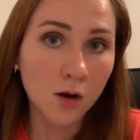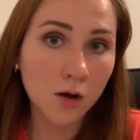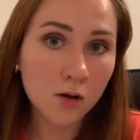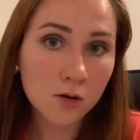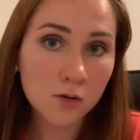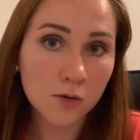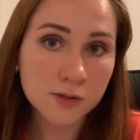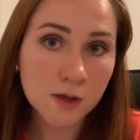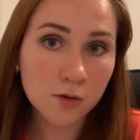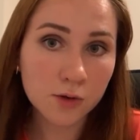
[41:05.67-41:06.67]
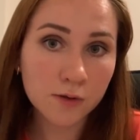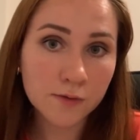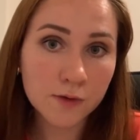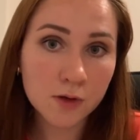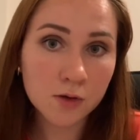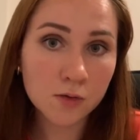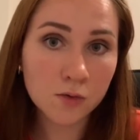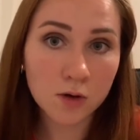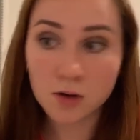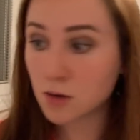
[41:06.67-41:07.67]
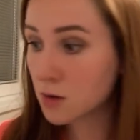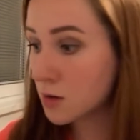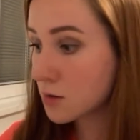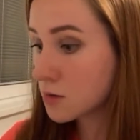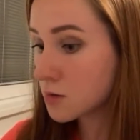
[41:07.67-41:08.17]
Oh, so if you are